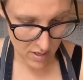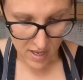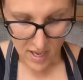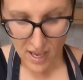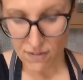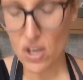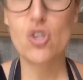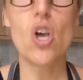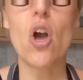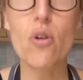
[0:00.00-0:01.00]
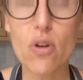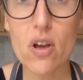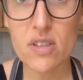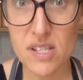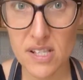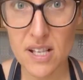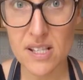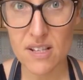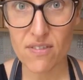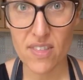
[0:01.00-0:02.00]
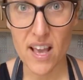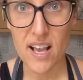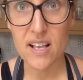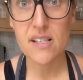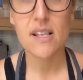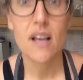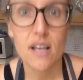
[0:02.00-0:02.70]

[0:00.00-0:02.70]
If you don't know the syns of things,